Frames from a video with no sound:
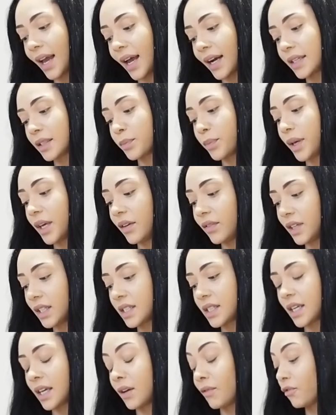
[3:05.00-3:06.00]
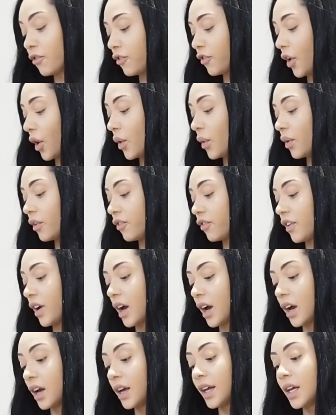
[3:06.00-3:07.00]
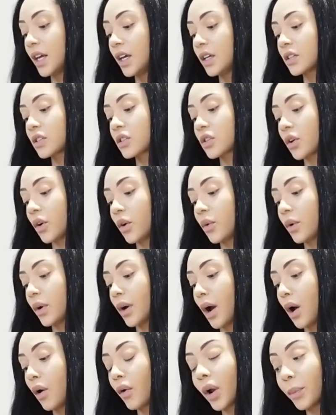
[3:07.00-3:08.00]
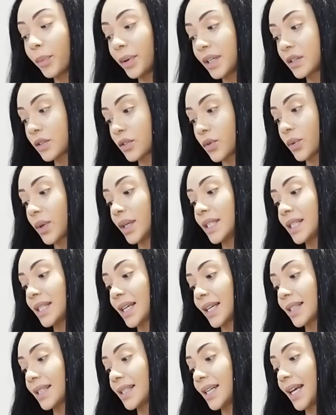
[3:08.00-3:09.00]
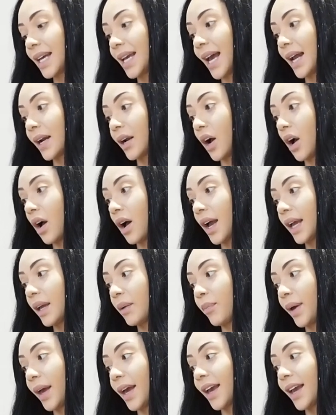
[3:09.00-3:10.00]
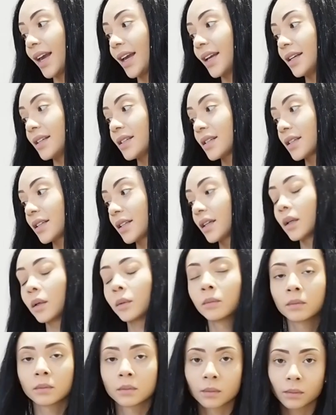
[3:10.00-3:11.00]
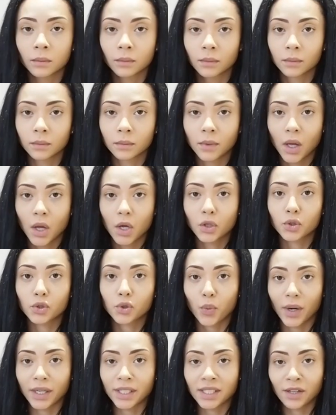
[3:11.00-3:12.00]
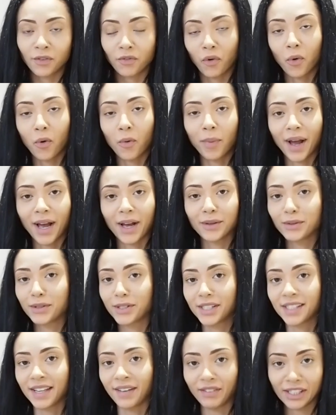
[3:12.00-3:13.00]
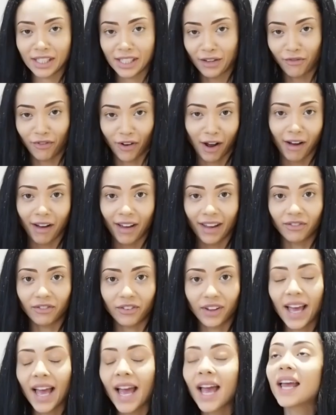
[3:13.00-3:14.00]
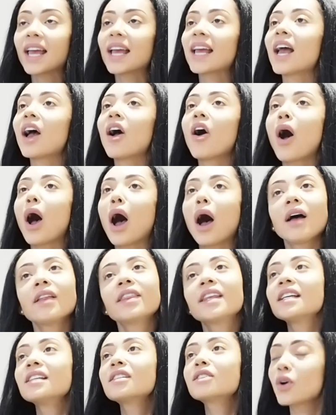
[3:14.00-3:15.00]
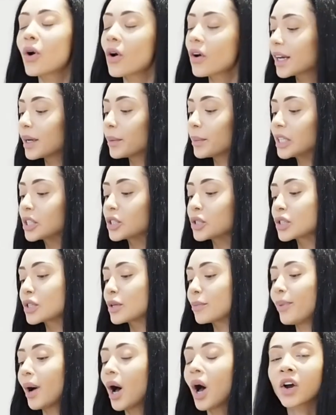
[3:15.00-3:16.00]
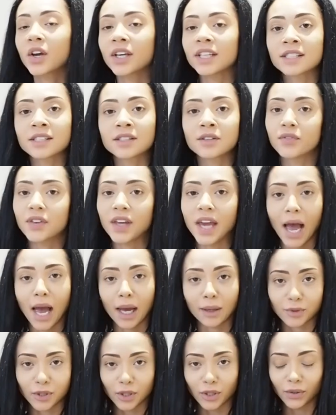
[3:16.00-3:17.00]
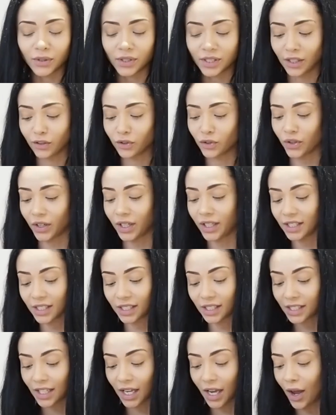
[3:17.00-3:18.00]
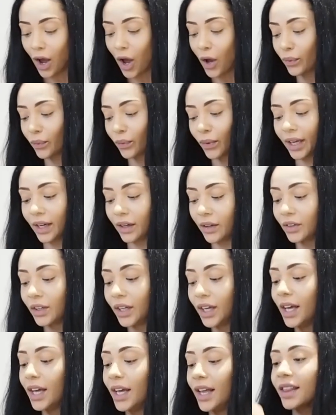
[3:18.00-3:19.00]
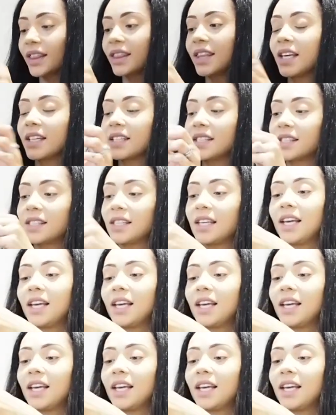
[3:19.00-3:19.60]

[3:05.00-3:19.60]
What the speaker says: and it's PVC and faux fur. So RRP is £360 and I paid £24.75. Are these not going to be just the bargains of the absolute century? This is unreal. This